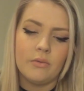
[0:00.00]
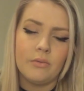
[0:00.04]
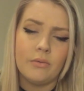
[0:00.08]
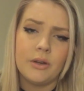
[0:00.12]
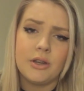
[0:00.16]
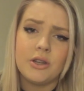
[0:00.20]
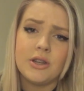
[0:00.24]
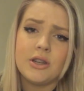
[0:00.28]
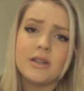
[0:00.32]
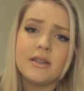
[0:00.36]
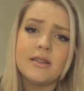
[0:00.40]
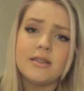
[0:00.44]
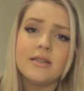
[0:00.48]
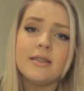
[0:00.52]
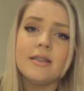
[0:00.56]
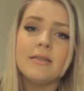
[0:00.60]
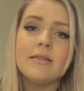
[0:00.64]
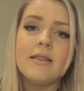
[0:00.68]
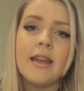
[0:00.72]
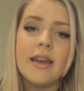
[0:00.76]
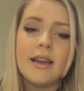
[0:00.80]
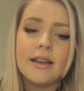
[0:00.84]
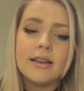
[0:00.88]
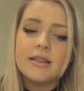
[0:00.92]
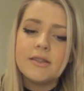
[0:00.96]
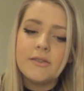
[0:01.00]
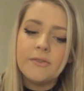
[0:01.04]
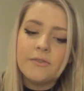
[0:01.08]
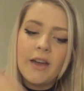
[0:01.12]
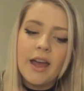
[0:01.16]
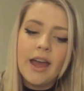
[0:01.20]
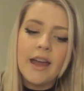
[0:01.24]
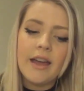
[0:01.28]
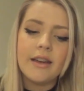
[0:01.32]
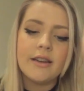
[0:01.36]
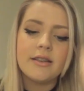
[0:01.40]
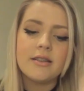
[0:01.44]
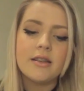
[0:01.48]
which is the next
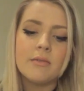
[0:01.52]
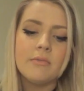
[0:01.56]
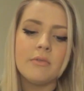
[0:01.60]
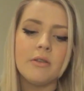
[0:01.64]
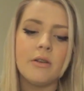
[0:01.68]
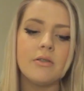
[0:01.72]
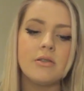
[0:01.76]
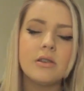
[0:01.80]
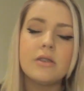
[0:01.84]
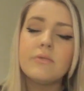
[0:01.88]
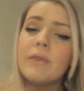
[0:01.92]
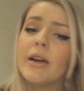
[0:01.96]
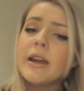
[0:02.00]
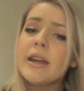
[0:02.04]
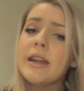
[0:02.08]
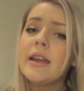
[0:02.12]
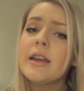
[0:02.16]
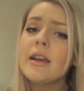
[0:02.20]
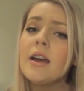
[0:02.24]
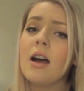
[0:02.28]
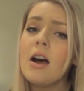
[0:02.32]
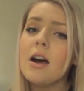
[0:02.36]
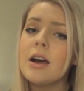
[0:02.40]
fact. I'm going to Reading,